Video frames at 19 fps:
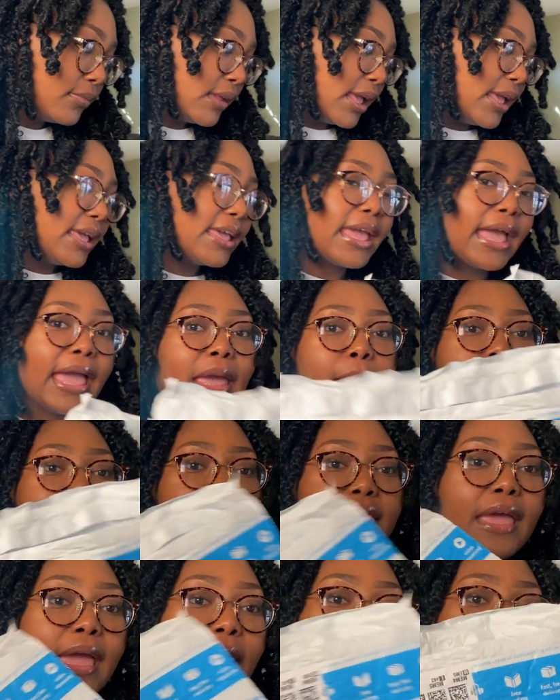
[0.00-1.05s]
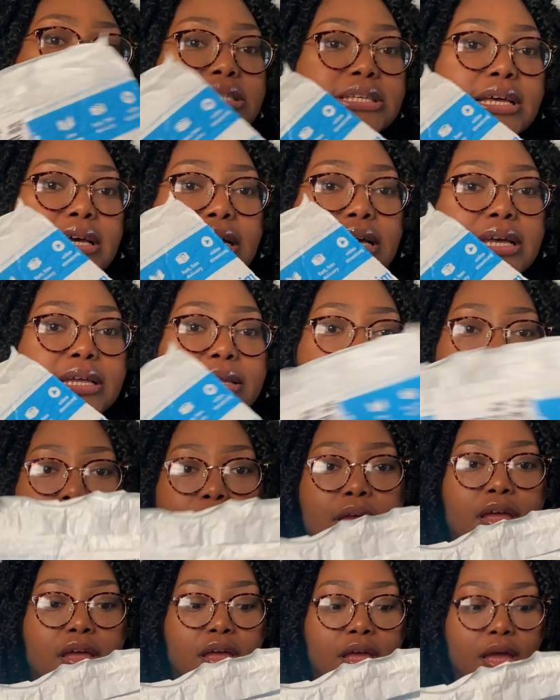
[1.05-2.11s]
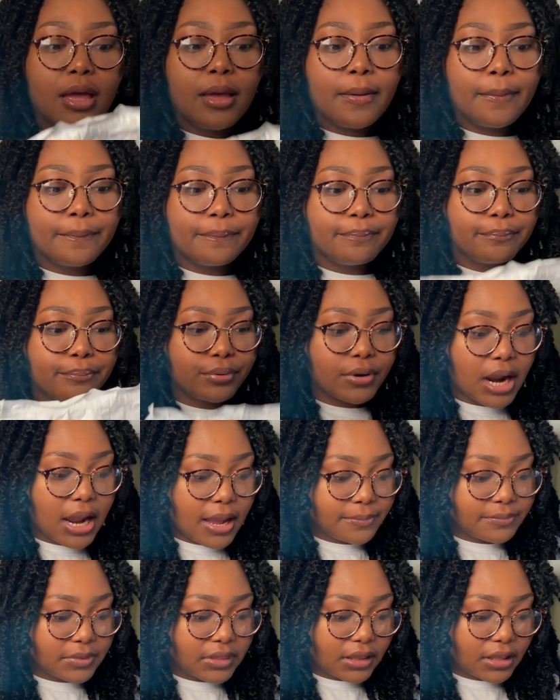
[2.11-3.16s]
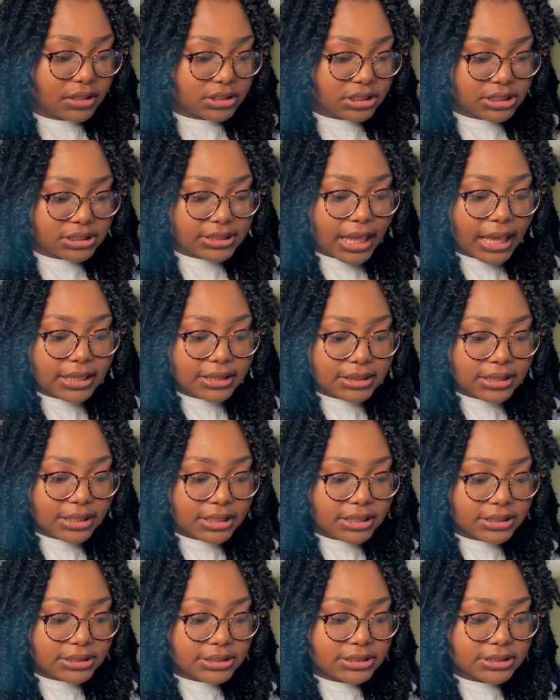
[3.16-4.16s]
It came in the Amazon Prime thing just like this,